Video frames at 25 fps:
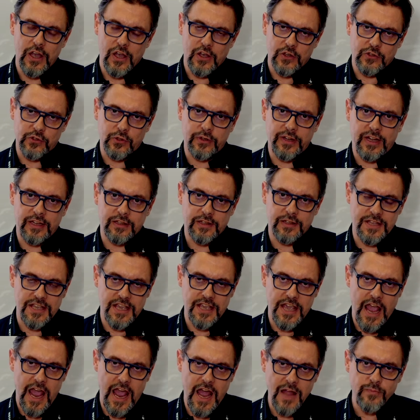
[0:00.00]
so that
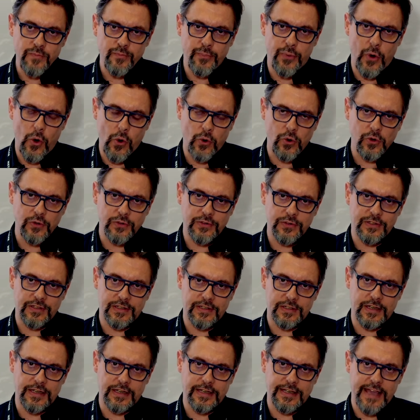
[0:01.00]
the
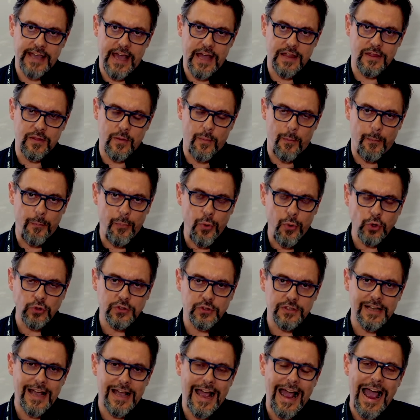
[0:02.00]
endpoints can
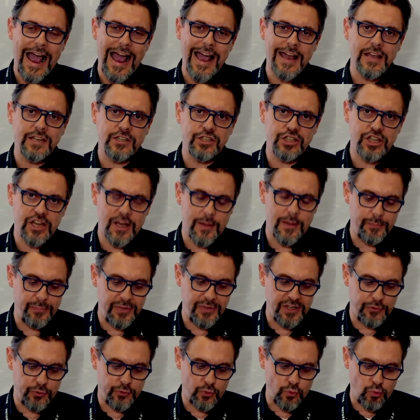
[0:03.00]
put
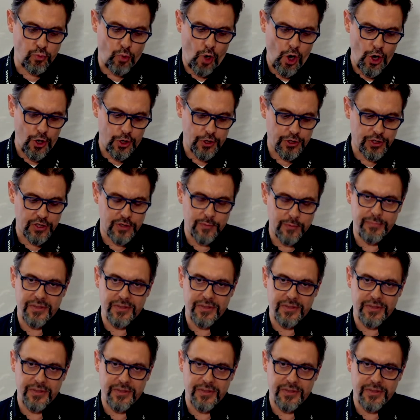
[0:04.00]
IGMP to work,